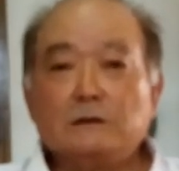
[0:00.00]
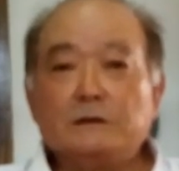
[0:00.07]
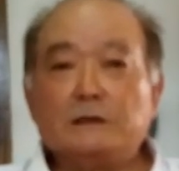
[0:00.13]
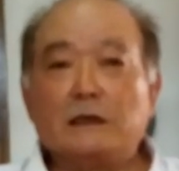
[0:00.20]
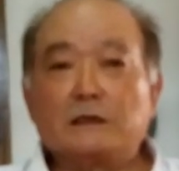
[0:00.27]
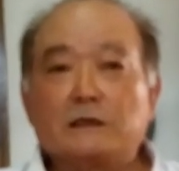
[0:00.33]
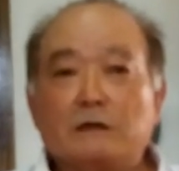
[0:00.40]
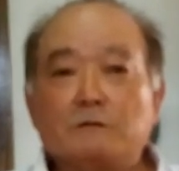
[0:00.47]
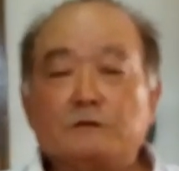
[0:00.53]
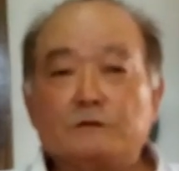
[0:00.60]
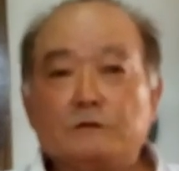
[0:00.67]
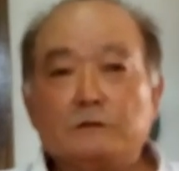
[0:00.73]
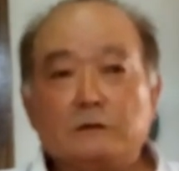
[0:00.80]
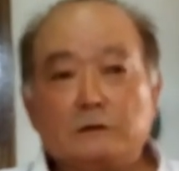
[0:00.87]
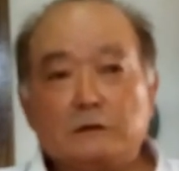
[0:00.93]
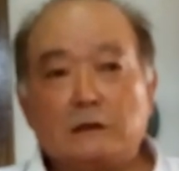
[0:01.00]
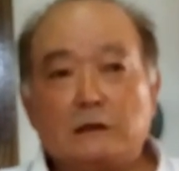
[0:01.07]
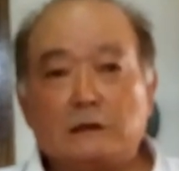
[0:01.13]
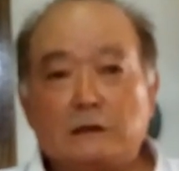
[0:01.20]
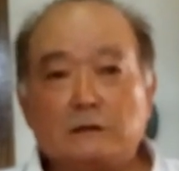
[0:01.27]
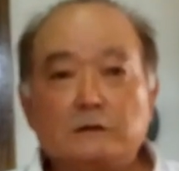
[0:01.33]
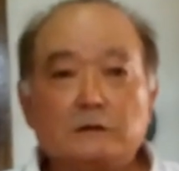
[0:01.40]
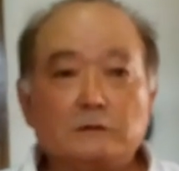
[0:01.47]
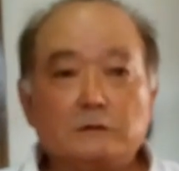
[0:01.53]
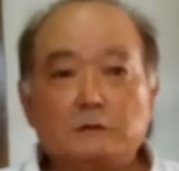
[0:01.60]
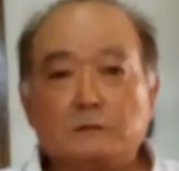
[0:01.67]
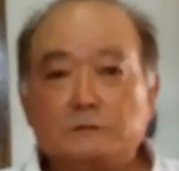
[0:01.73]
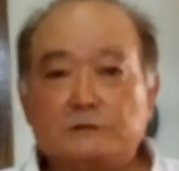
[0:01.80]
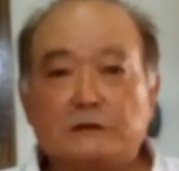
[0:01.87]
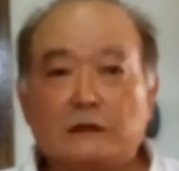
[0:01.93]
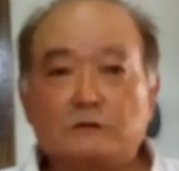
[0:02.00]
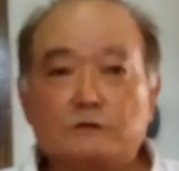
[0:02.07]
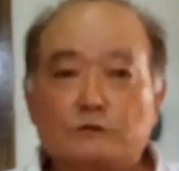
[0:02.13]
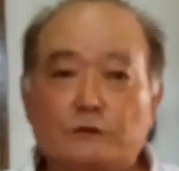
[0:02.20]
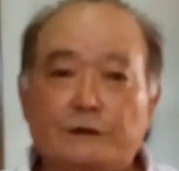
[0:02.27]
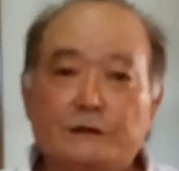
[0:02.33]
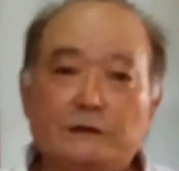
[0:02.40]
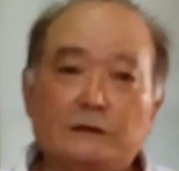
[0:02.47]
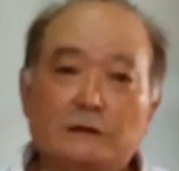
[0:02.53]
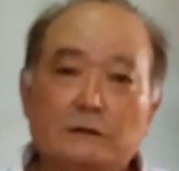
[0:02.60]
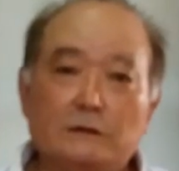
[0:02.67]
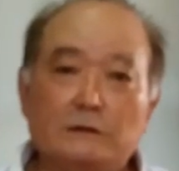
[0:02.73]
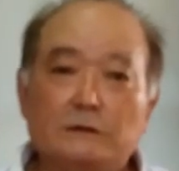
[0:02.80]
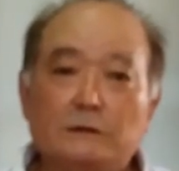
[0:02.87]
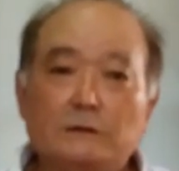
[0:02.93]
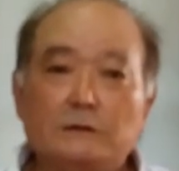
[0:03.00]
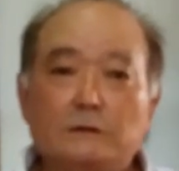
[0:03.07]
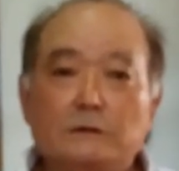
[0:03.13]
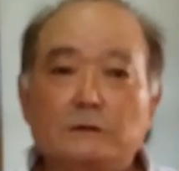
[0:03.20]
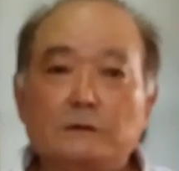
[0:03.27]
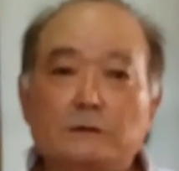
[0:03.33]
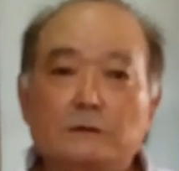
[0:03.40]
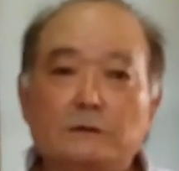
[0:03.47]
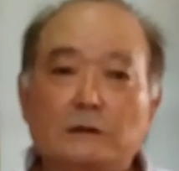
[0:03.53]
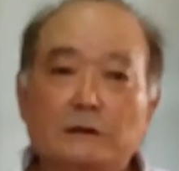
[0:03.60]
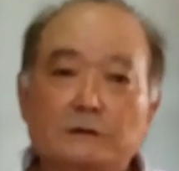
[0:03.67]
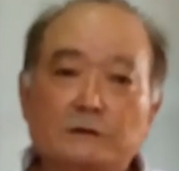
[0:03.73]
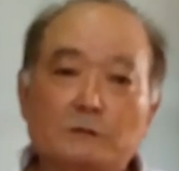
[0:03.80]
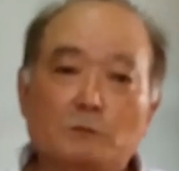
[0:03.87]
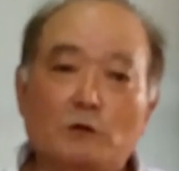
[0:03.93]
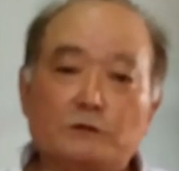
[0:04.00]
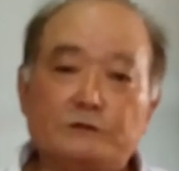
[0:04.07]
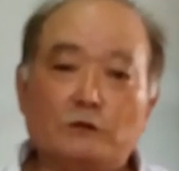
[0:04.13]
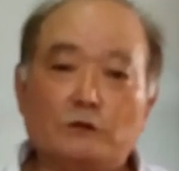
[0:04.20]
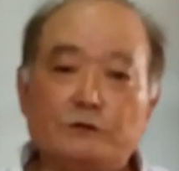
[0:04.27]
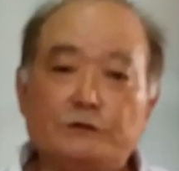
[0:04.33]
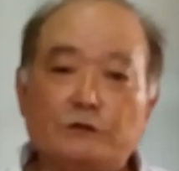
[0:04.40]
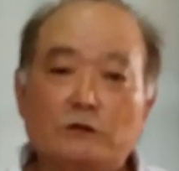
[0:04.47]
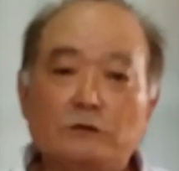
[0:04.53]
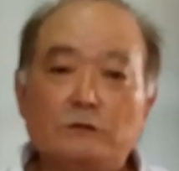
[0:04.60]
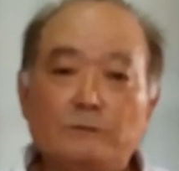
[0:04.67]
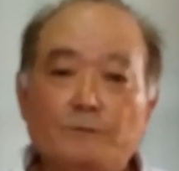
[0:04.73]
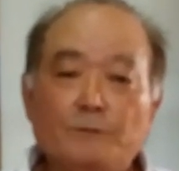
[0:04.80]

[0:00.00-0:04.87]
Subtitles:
Then I came to start training both dojo.